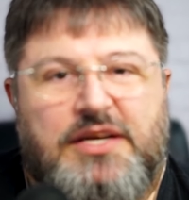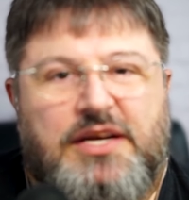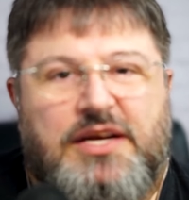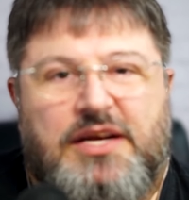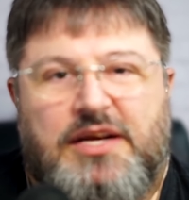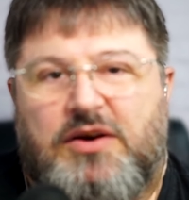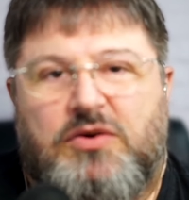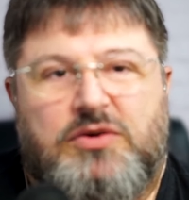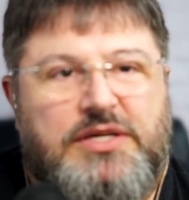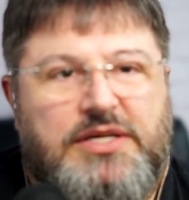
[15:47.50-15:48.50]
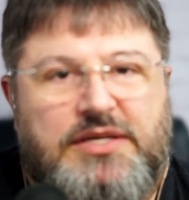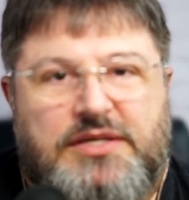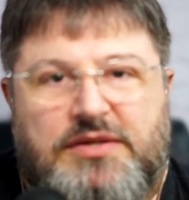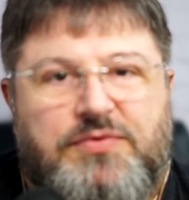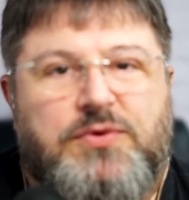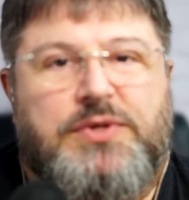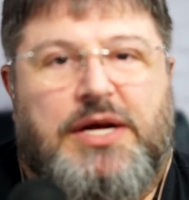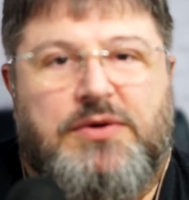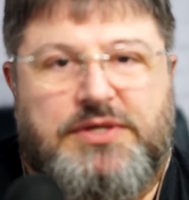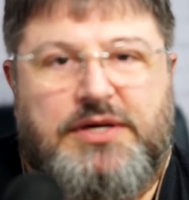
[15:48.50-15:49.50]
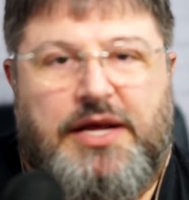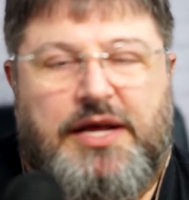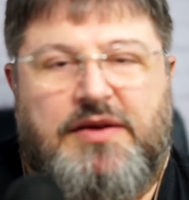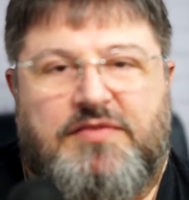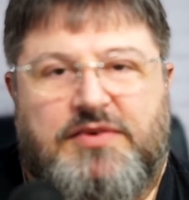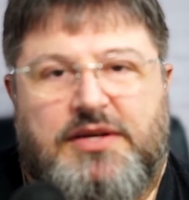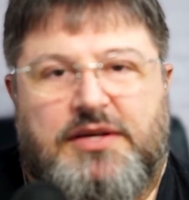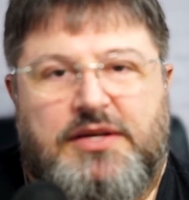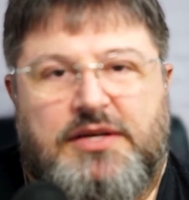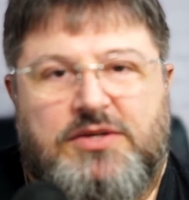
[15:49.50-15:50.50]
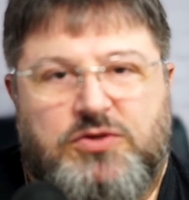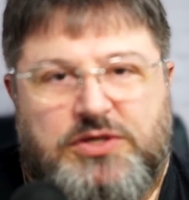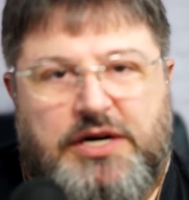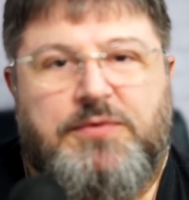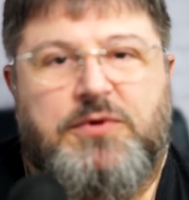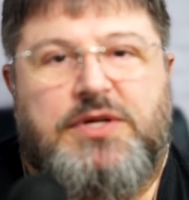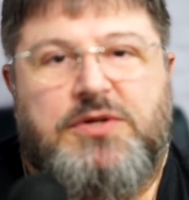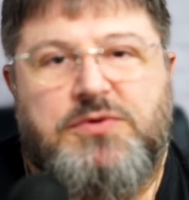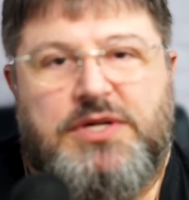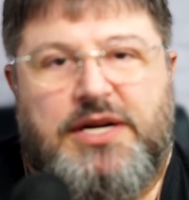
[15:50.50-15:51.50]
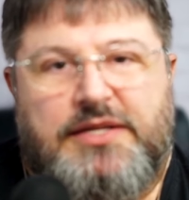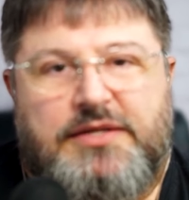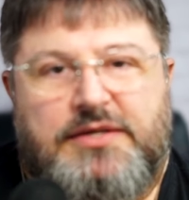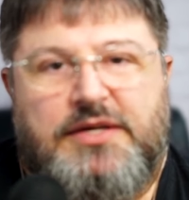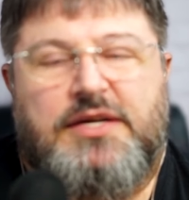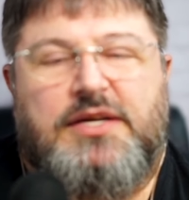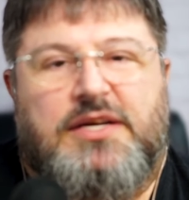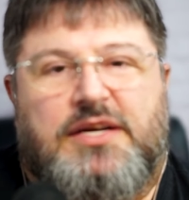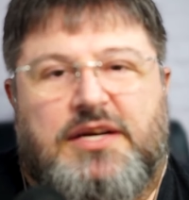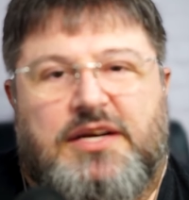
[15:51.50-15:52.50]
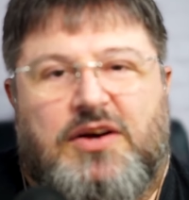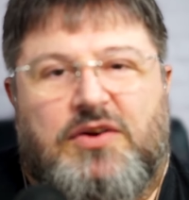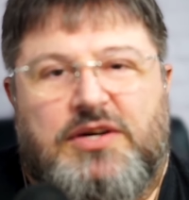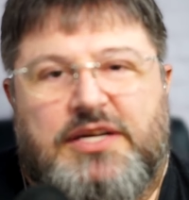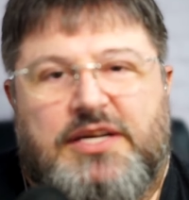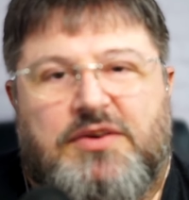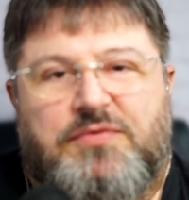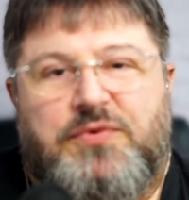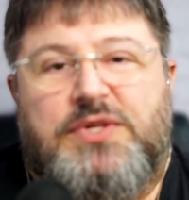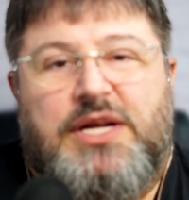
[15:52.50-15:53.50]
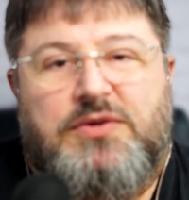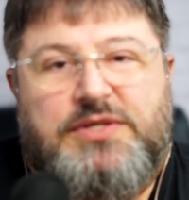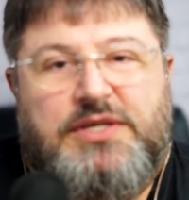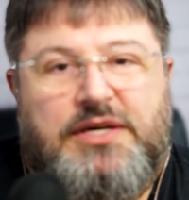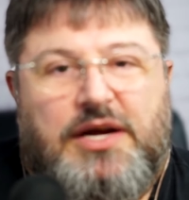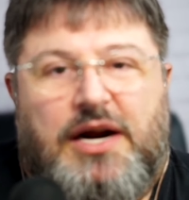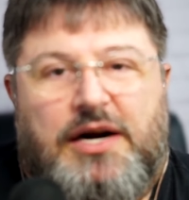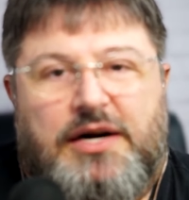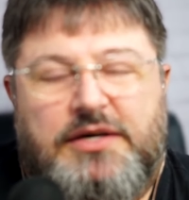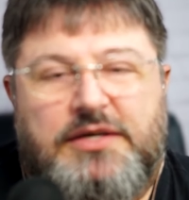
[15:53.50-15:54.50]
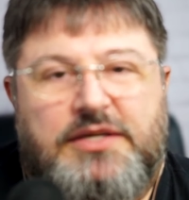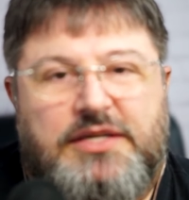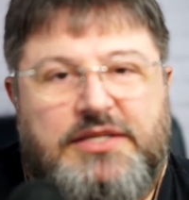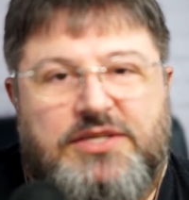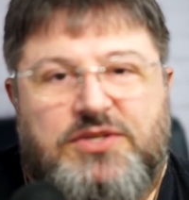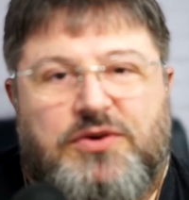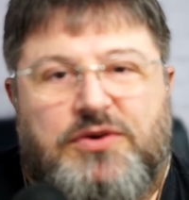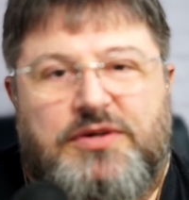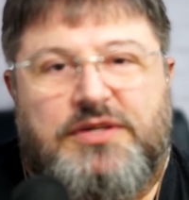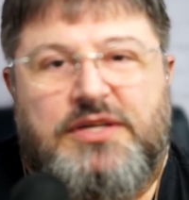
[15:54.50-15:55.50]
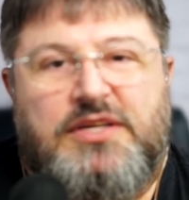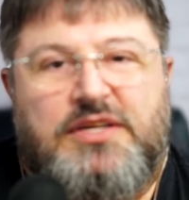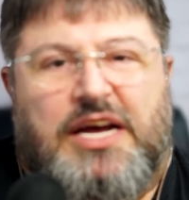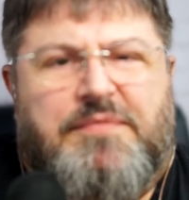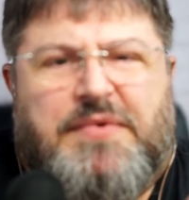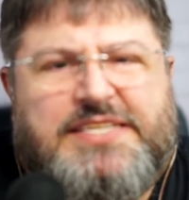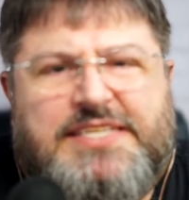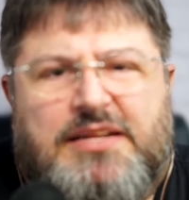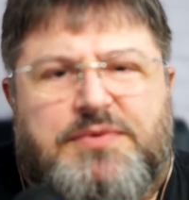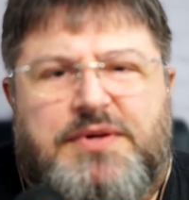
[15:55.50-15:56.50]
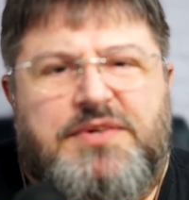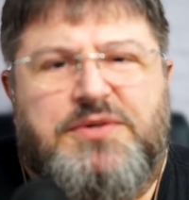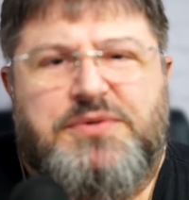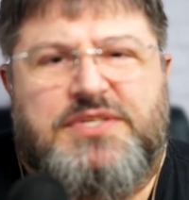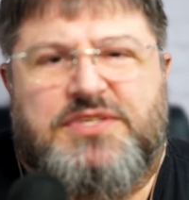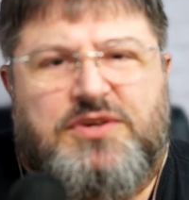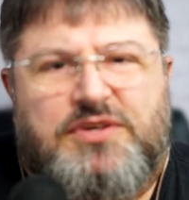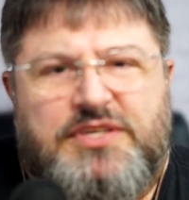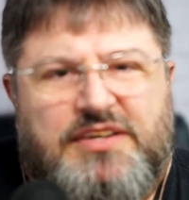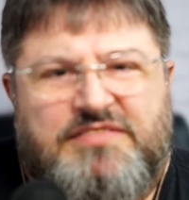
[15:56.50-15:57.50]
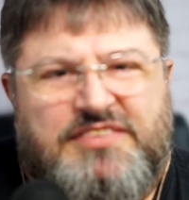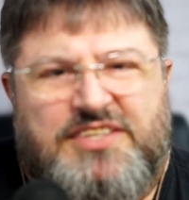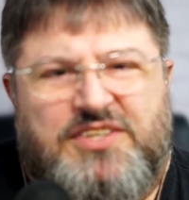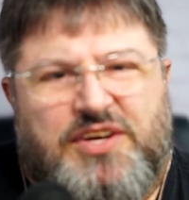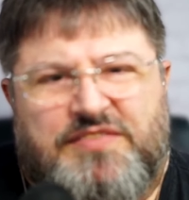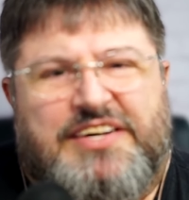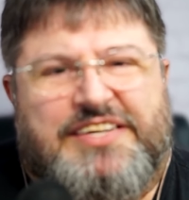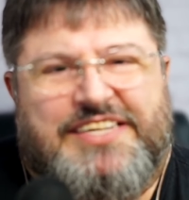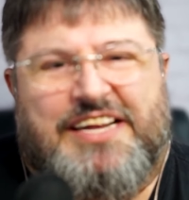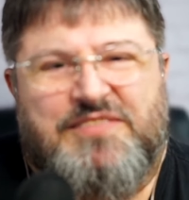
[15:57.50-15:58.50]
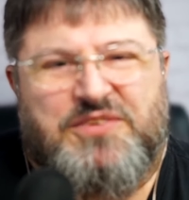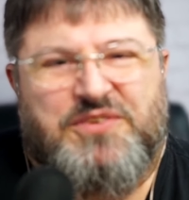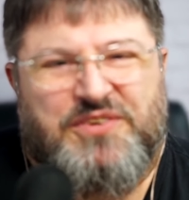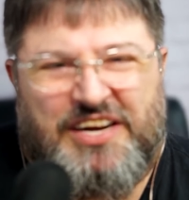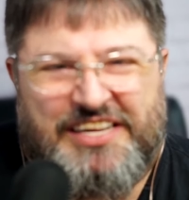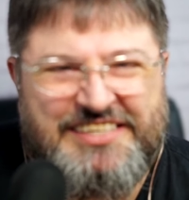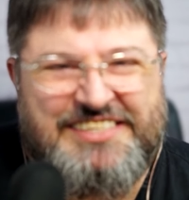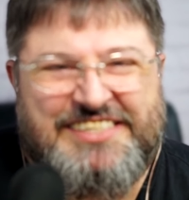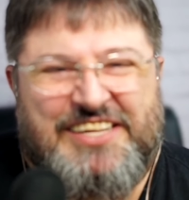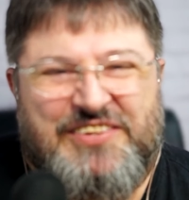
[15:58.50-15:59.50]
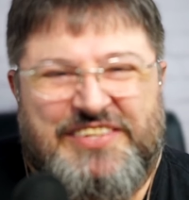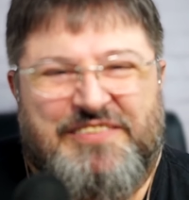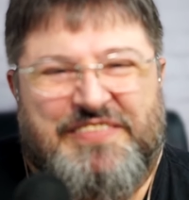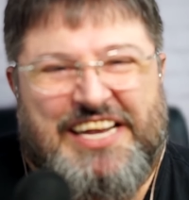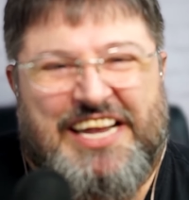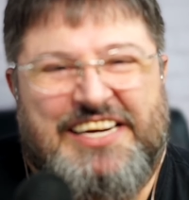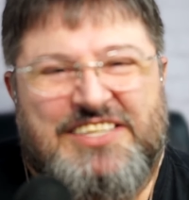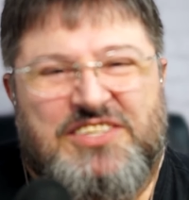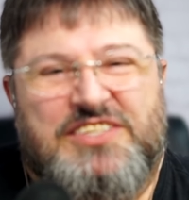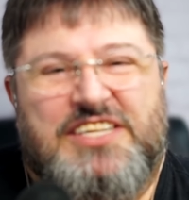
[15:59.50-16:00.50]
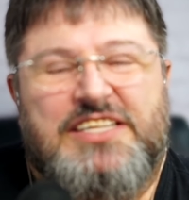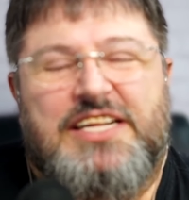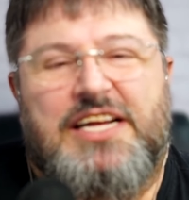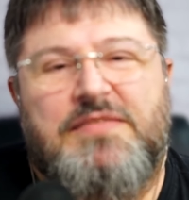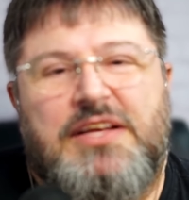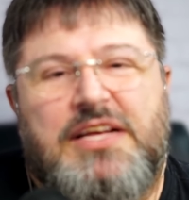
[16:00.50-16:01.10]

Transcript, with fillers: uh, only a few thousand have uh, subscribed to the newsletter. only a few thousand are in Discord. I myself never use Discord. Uh, you know, I have a hard time to understand all the mechanics. So sometimes